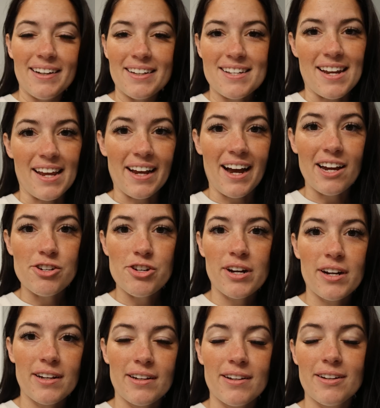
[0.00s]
staying
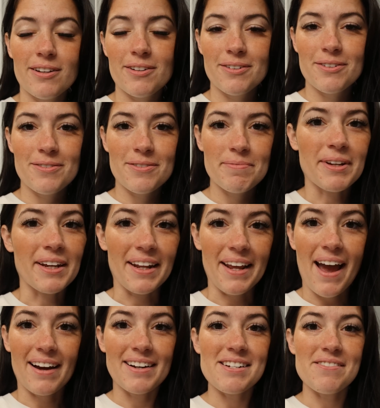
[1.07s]
hydrated, getting
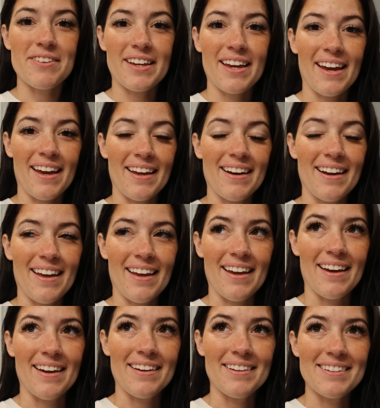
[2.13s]
active again,
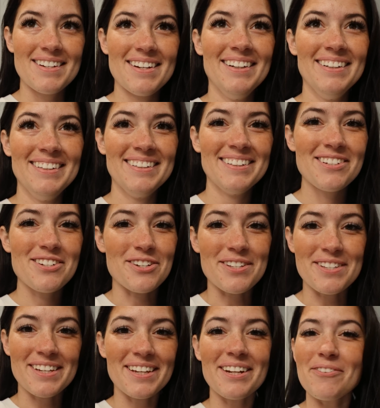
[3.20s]
and
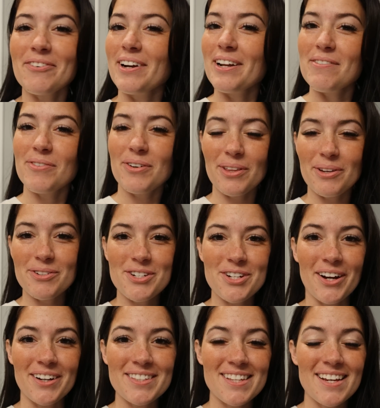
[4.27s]
just getting ready for those
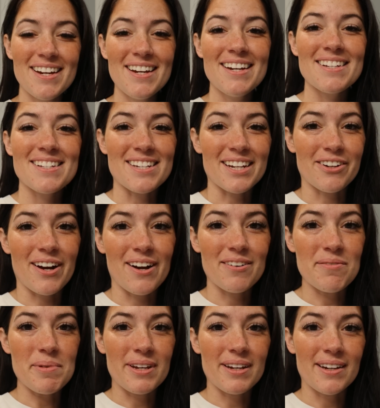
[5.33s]
shots. Stick
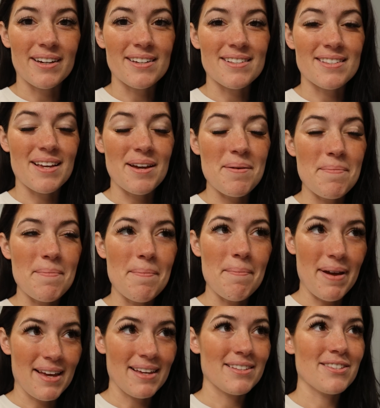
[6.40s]
around because
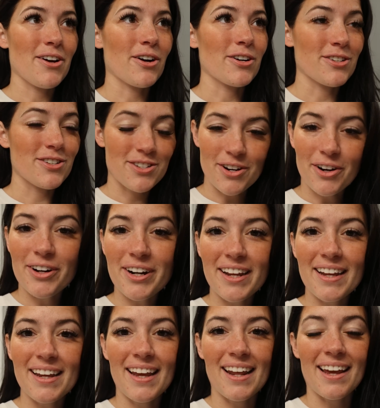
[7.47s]
meds are
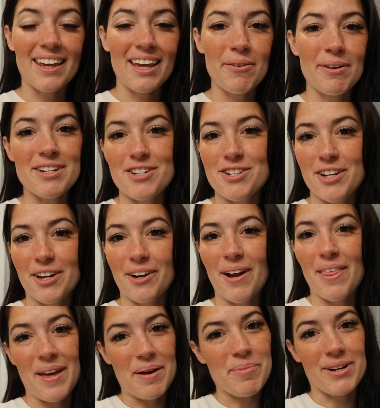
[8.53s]
starting and I can't wait to
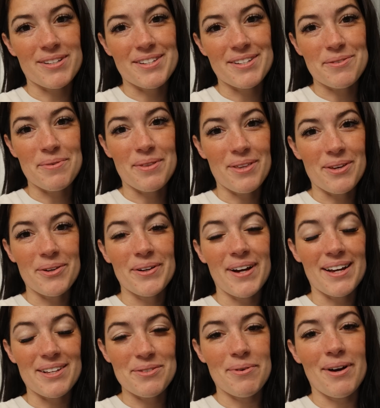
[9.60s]
share that process with you
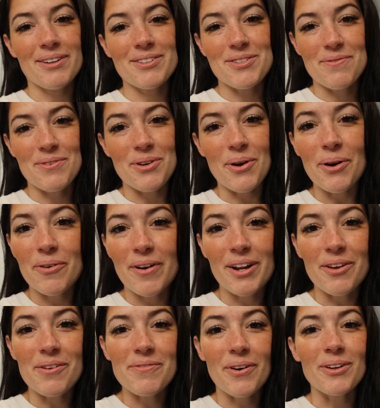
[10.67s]
as well. So if you don't
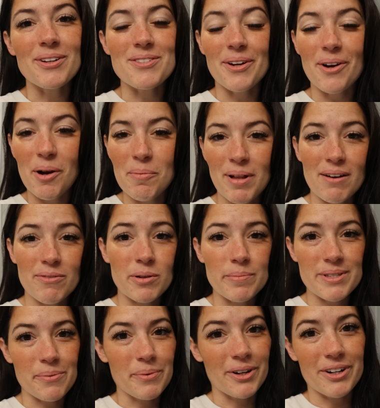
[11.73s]
already, you can follow us on all
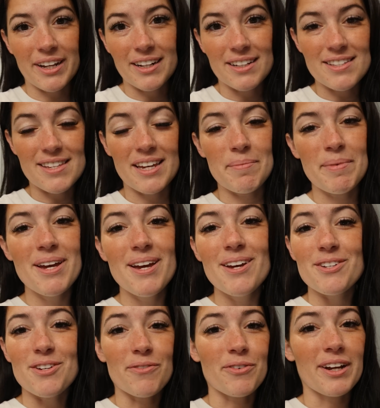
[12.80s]
platforms at Weird and Sam.
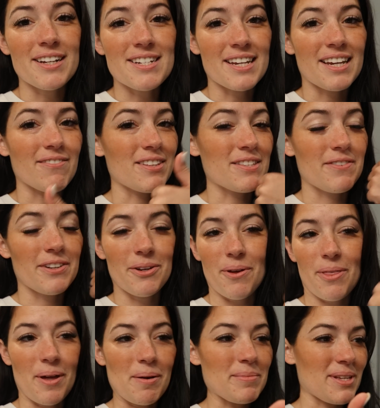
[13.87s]
Don't forget to give this
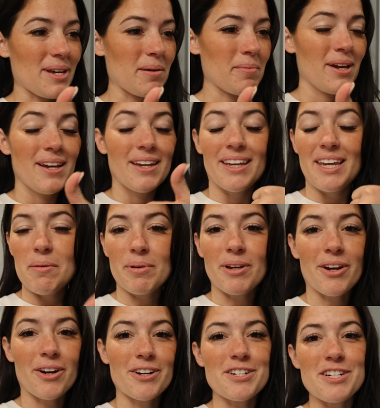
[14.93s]
video a thumbs up. Keep
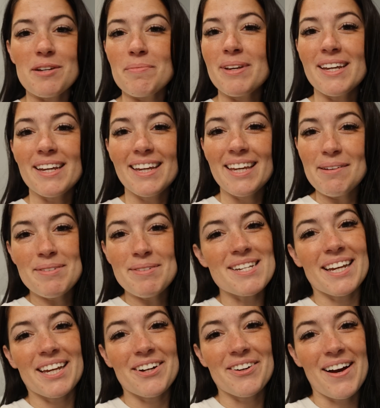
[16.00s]
encouraging me, keep
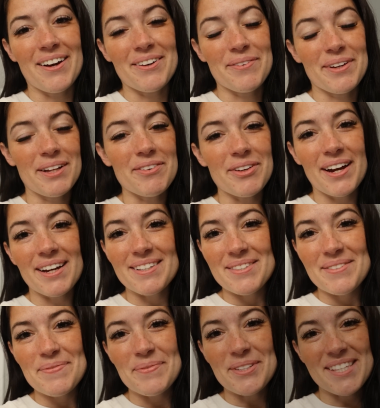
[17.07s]
sticking around. We love you guys.
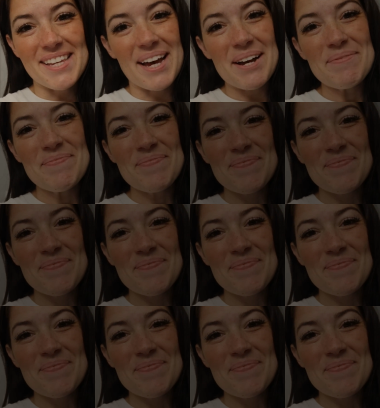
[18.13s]
We'll see ya.